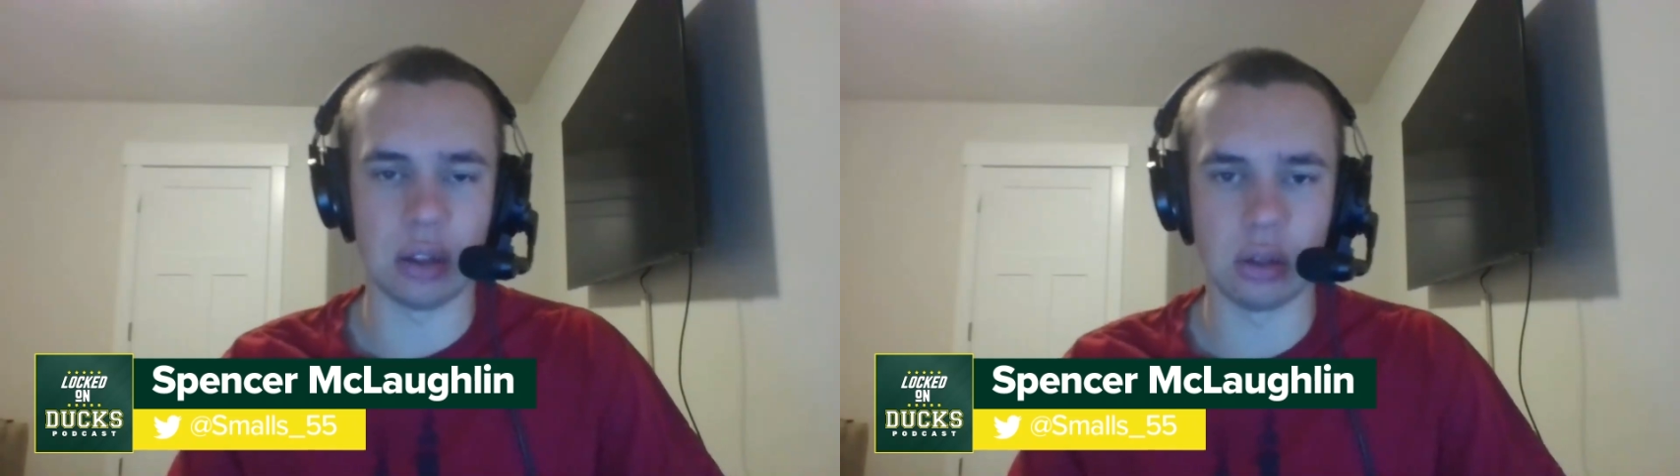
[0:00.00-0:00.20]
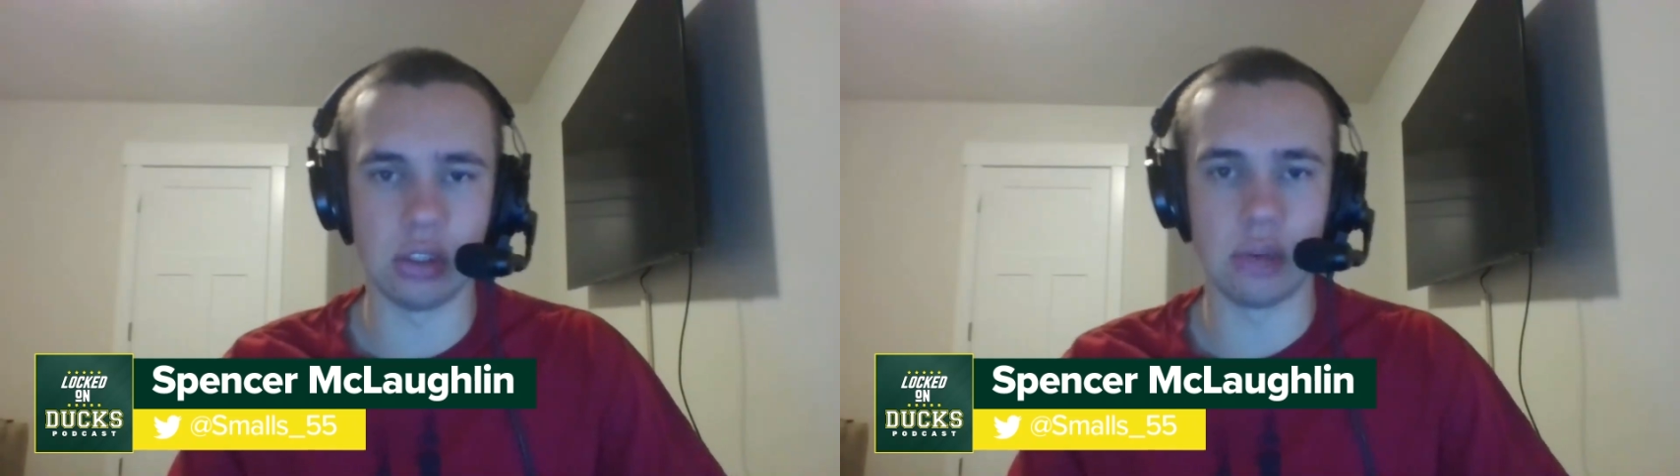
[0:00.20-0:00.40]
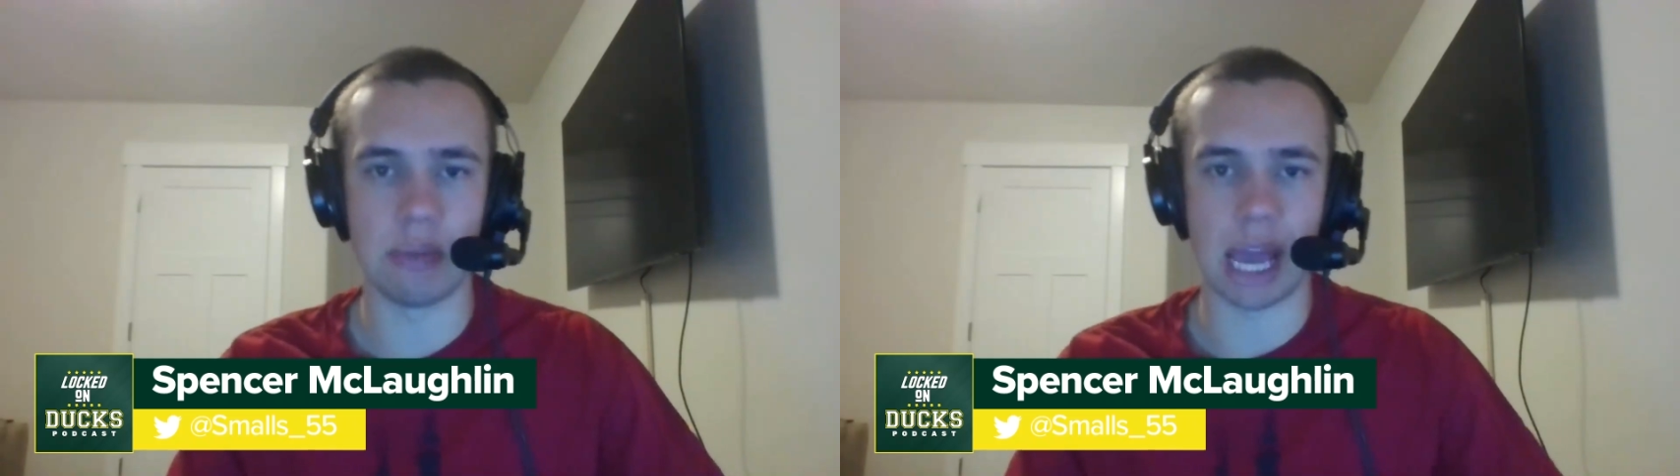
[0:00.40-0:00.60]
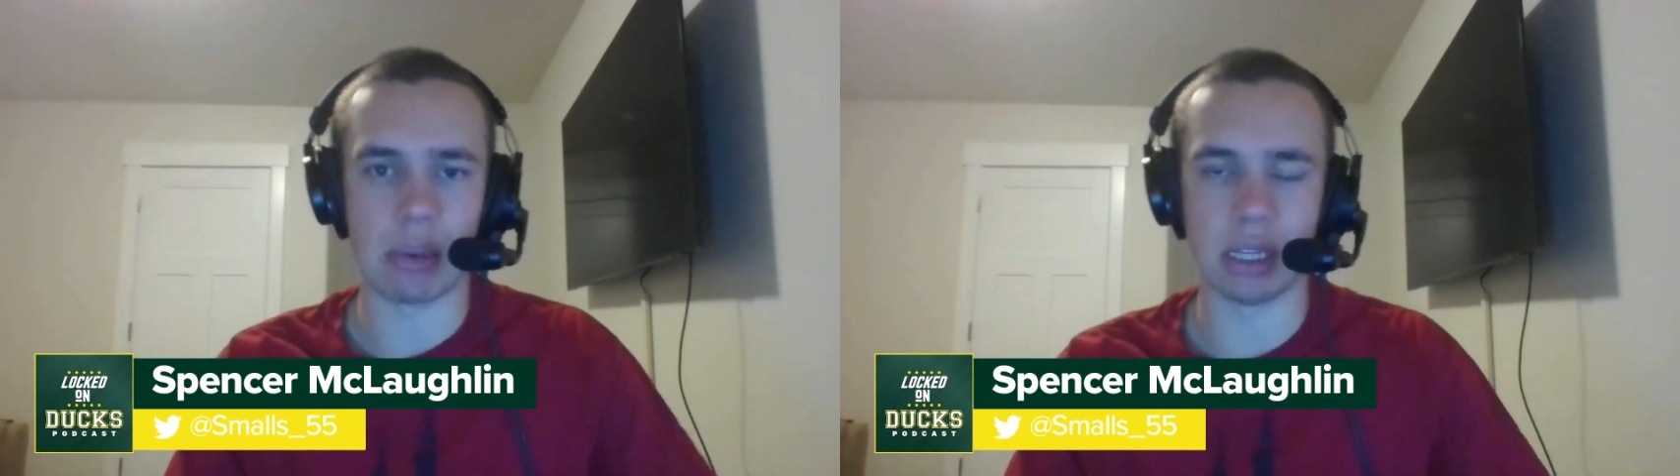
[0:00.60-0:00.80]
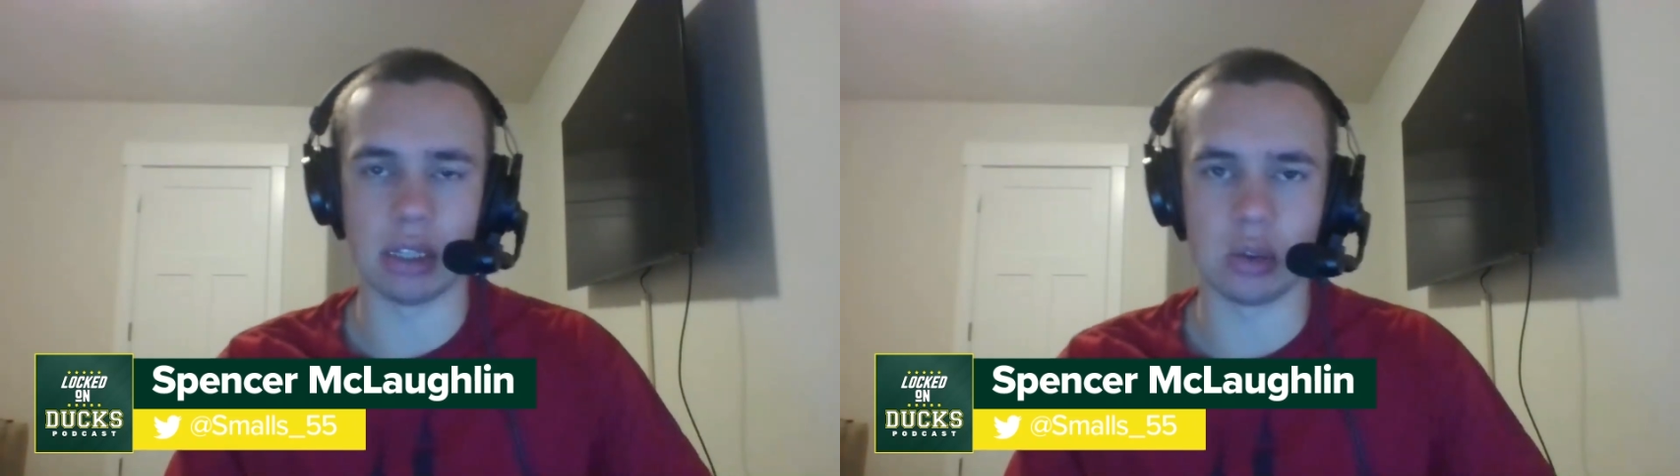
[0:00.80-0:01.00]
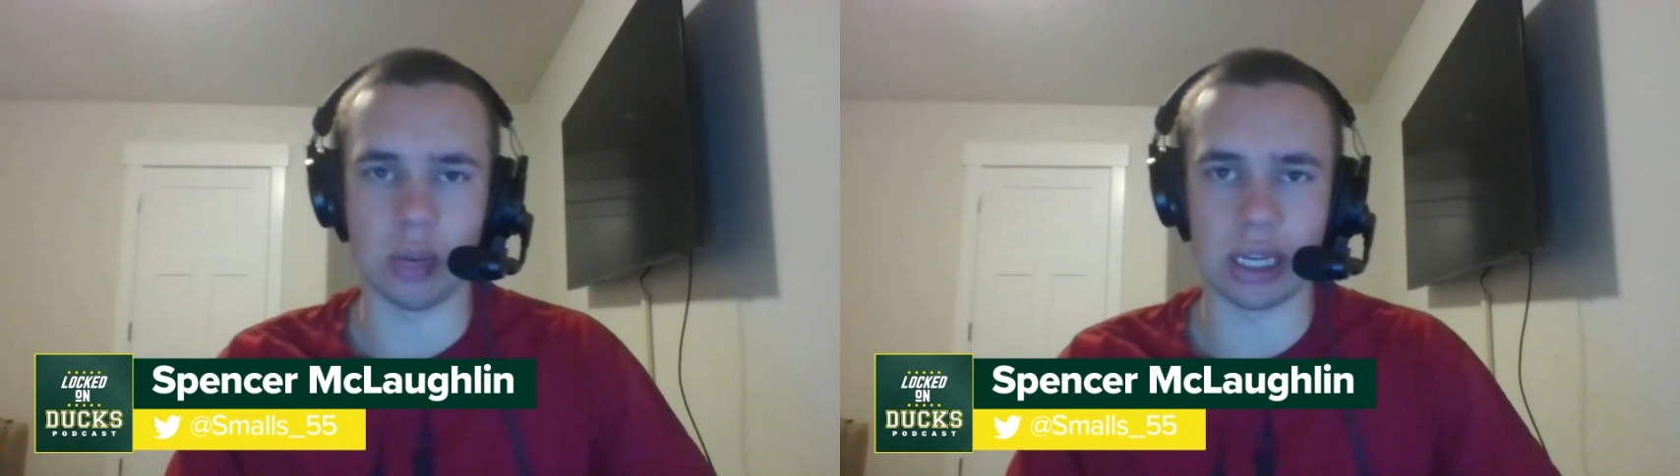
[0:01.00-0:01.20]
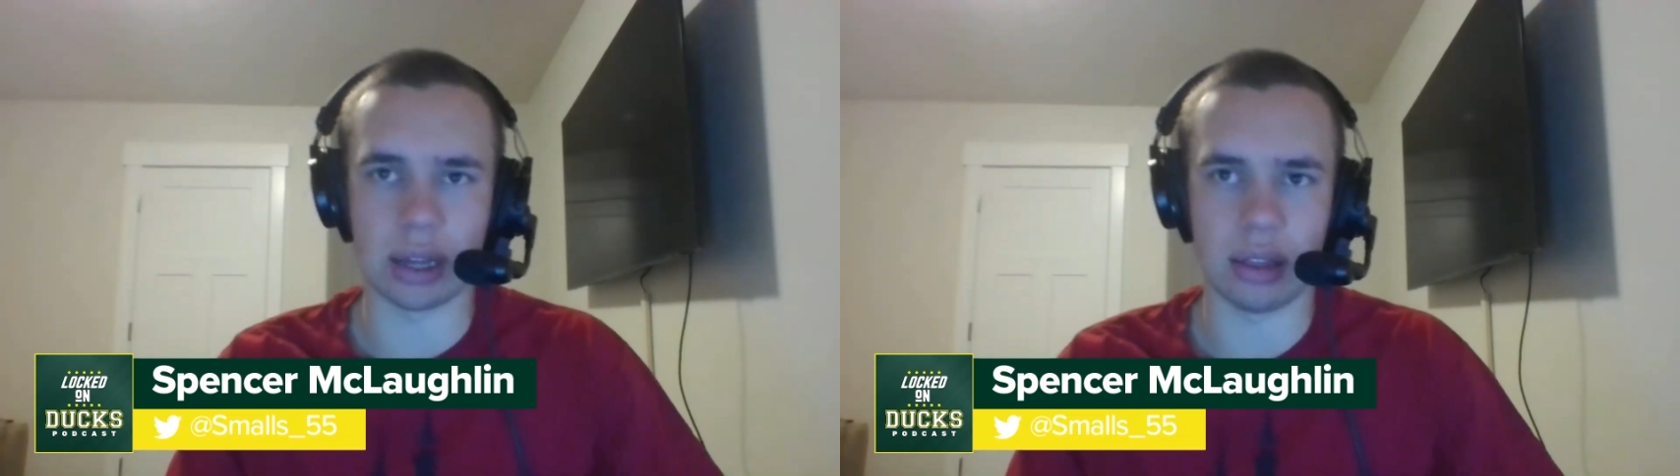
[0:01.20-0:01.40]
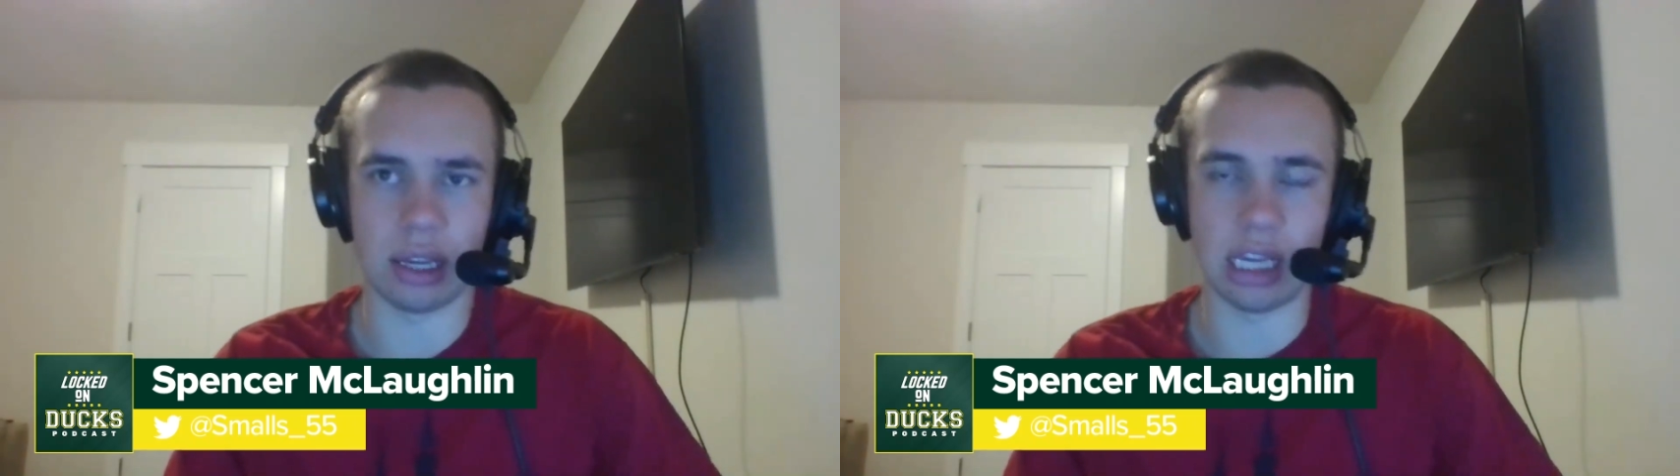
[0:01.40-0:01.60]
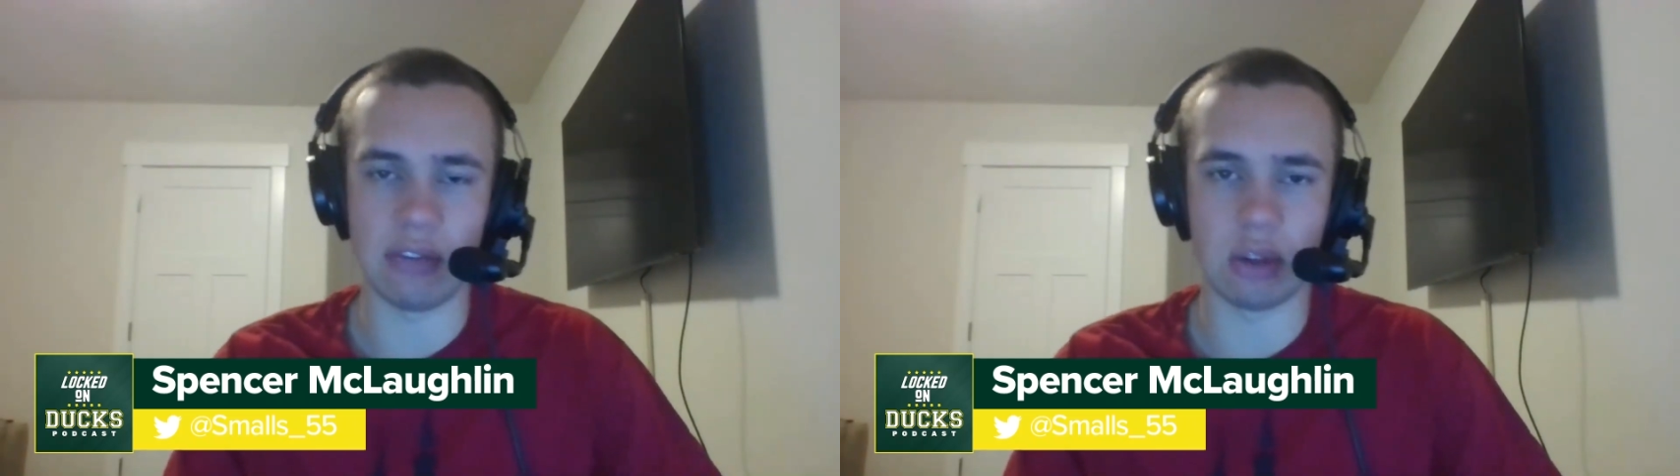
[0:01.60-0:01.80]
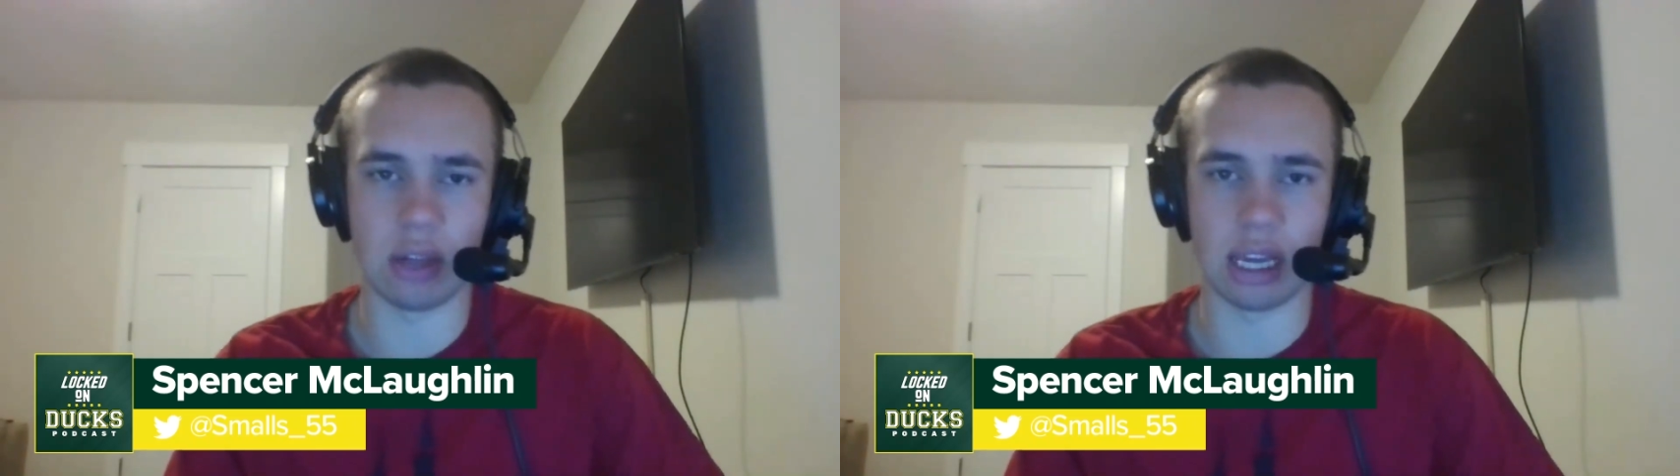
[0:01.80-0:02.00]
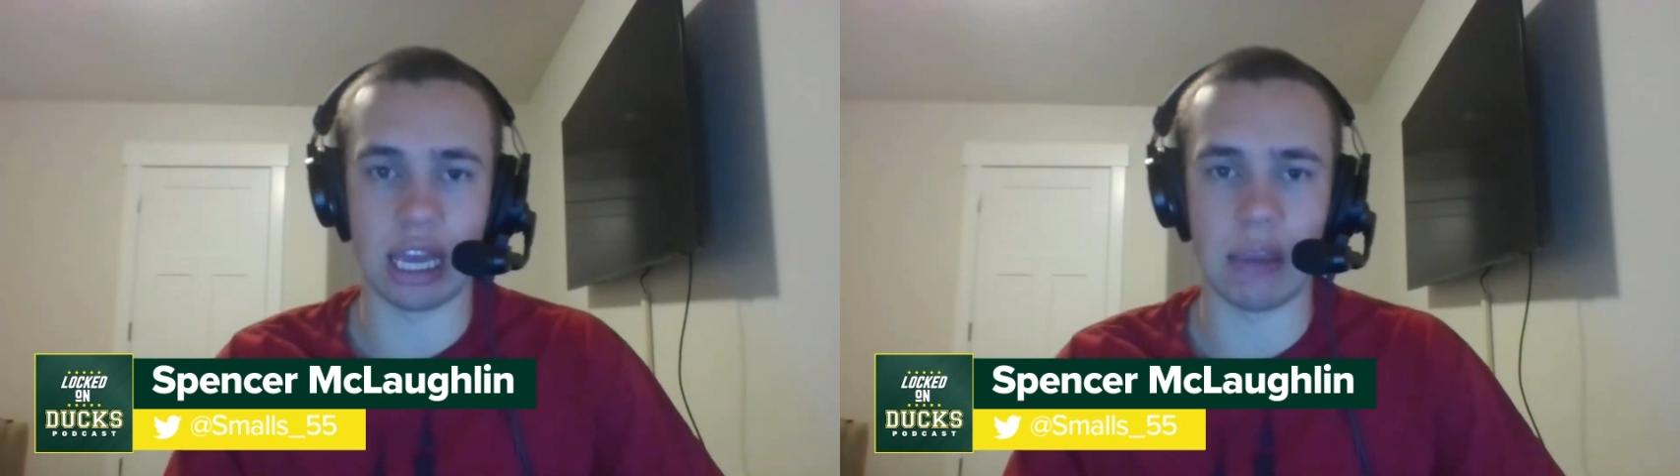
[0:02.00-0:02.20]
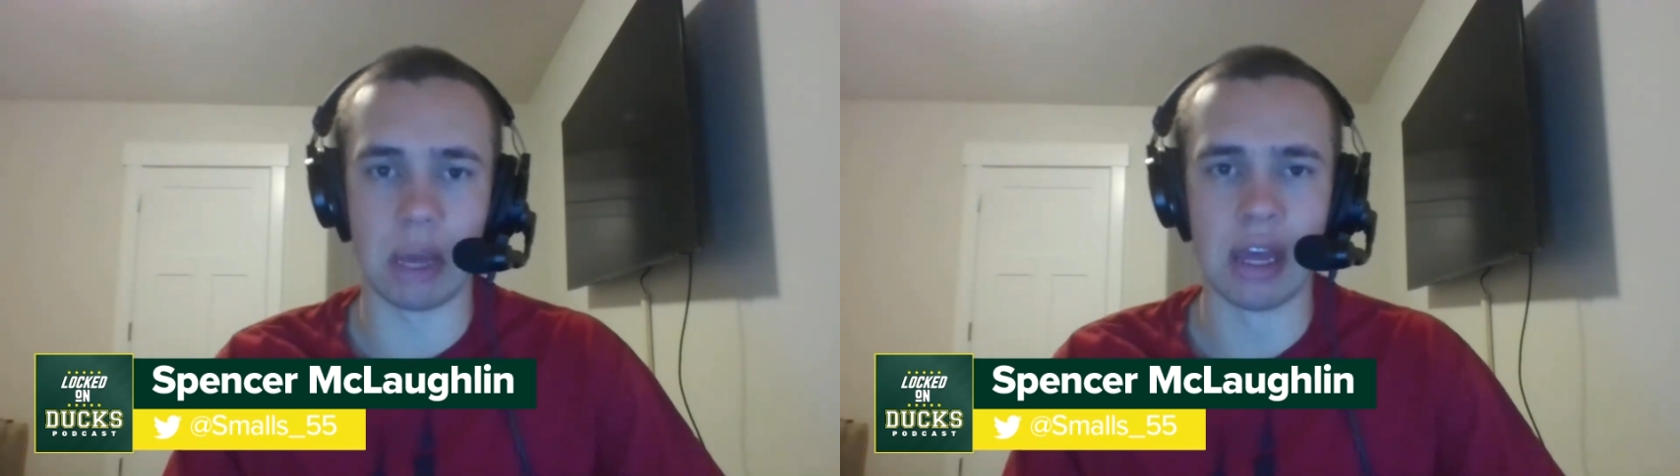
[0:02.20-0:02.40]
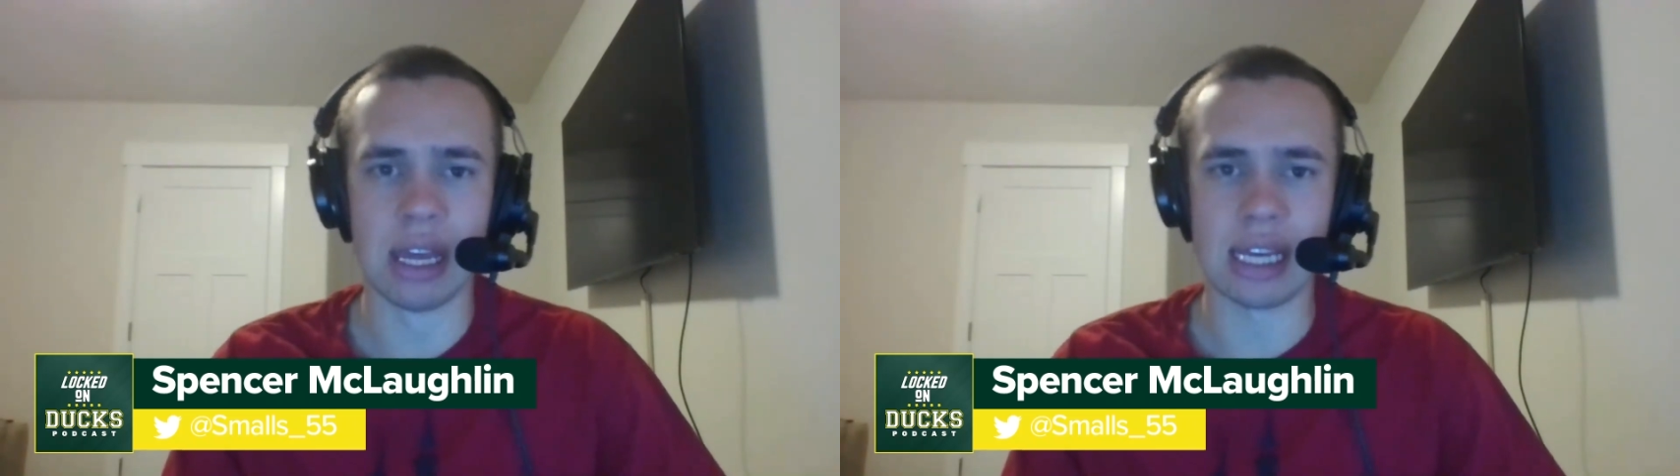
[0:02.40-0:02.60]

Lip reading: They'll lose to Bama this week, I think, even though that game